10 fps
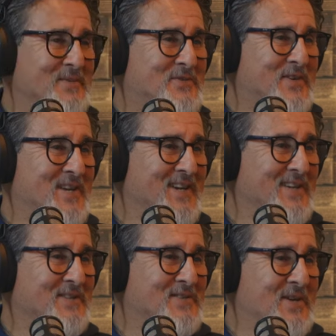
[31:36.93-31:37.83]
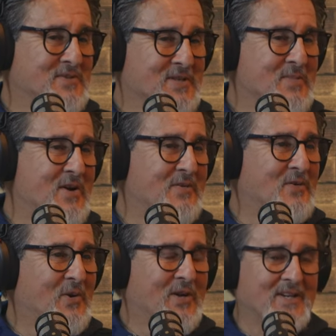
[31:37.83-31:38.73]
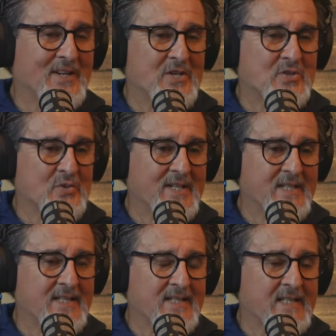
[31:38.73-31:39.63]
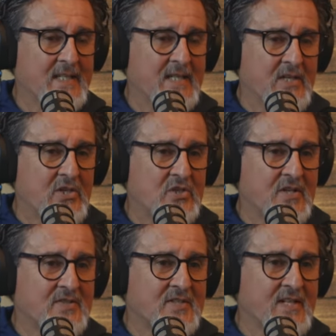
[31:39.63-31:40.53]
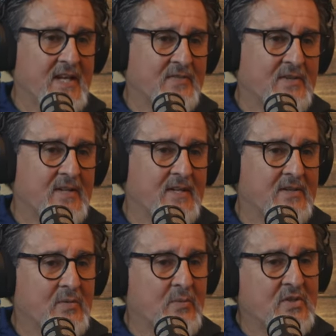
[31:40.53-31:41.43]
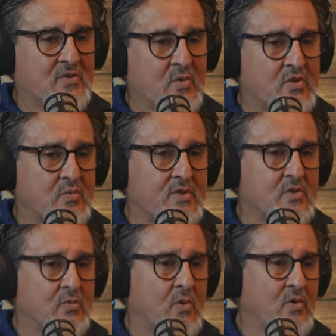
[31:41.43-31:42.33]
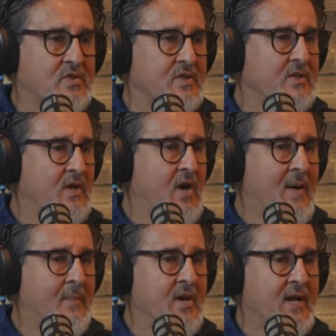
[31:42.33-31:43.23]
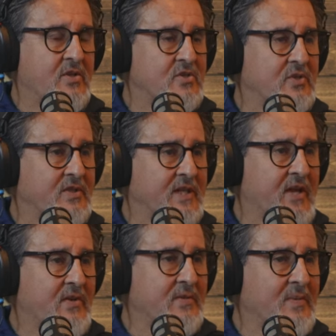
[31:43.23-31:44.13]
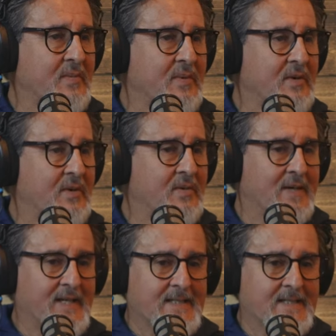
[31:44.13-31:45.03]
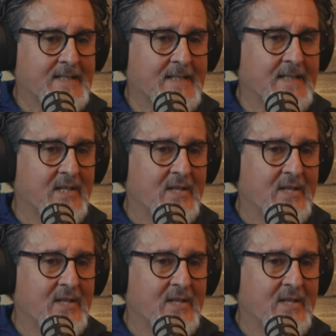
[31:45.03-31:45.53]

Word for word: it was fun because I, I was coming off Clark and I enjoyed it. And Justin left, and then we sort of switched roles, and Hop and I are still together. You know, and uh,